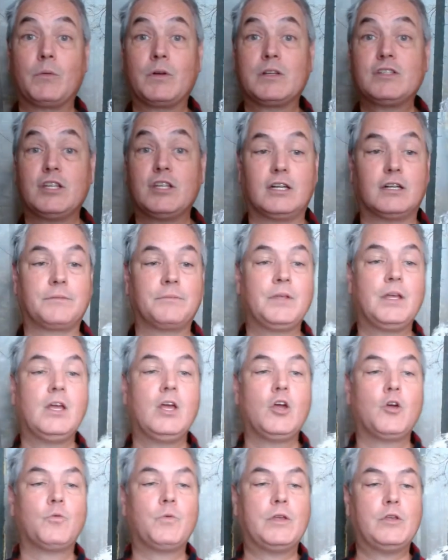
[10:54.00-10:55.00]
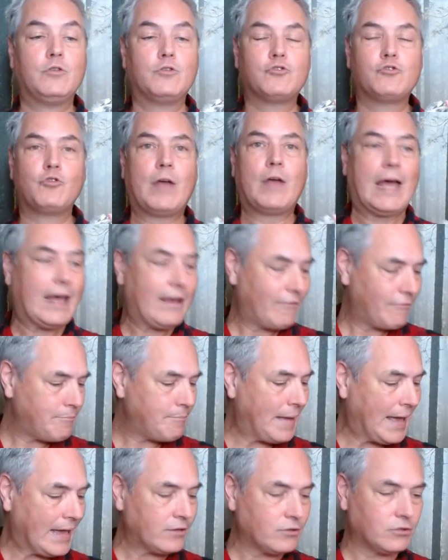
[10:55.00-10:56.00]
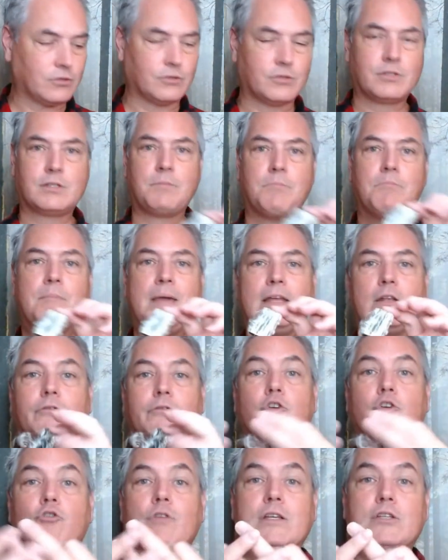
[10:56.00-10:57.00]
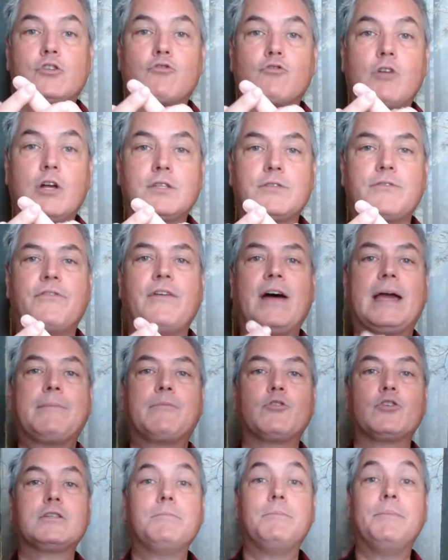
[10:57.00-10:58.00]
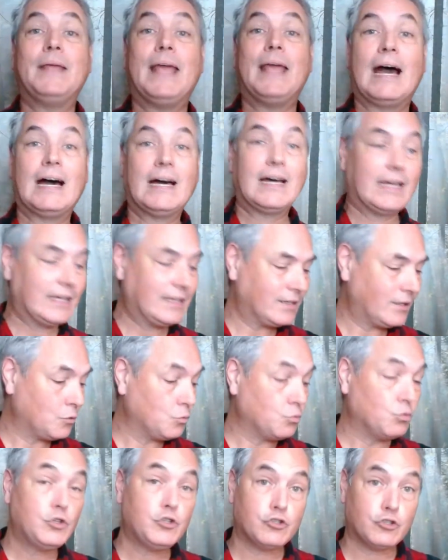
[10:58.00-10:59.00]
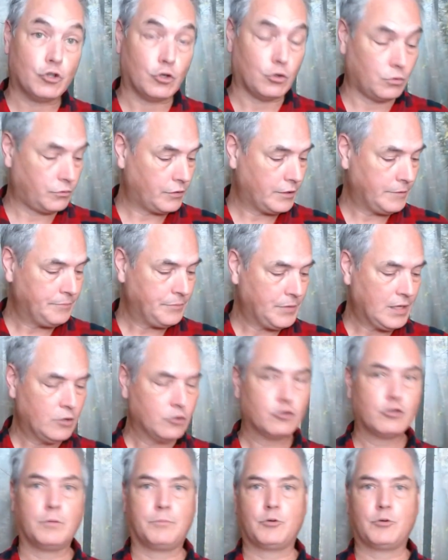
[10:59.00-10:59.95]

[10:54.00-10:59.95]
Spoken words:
was young, we used to have panels made of crisscross fibers behind wood stove to